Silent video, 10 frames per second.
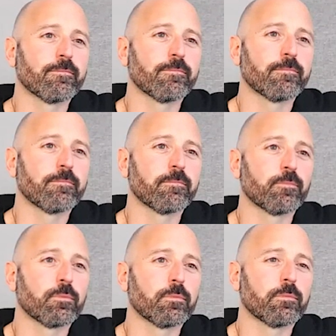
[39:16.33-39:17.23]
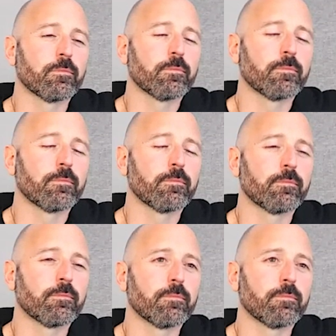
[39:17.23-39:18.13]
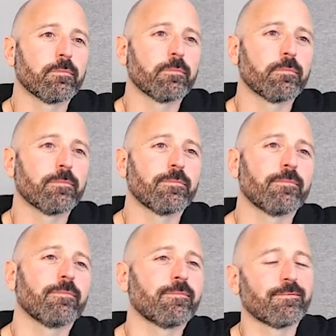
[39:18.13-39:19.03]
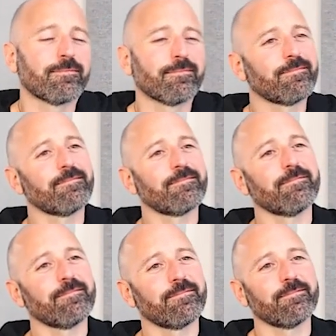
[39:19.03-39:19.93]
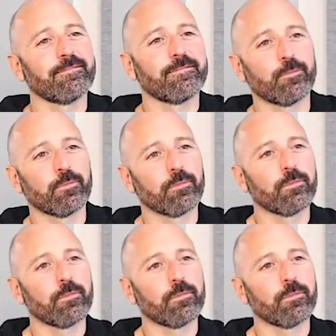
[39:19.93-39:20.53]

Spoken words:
The person shown says nothing.